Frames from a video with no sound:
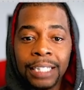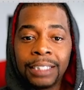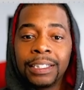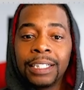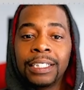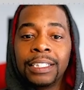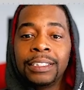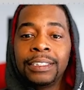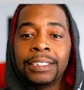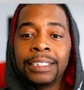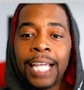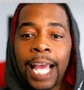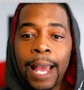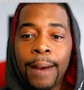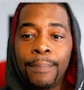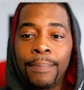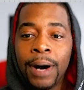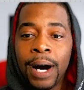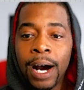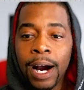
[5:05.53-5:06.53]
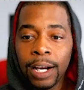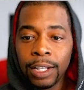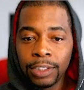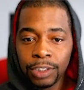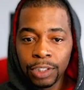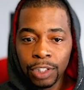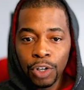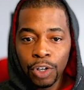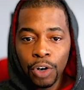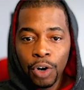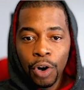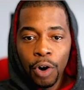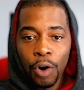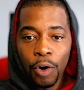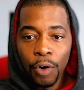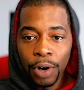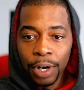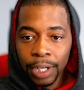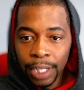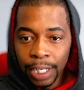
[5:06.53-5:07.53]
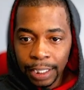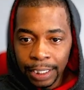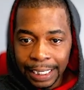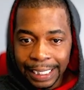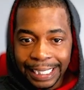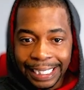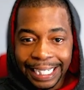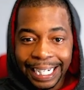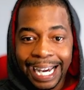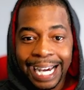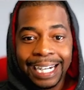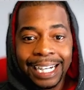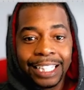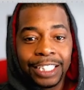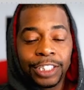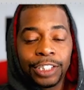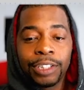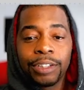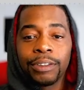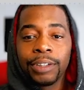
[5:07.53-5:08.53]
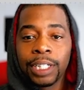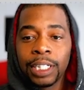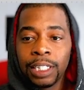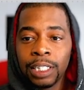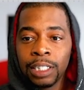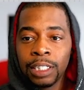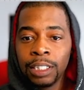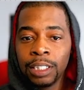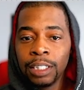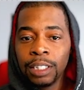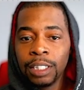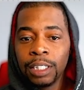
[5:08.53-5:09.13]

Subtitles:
this chat box on this dotted screen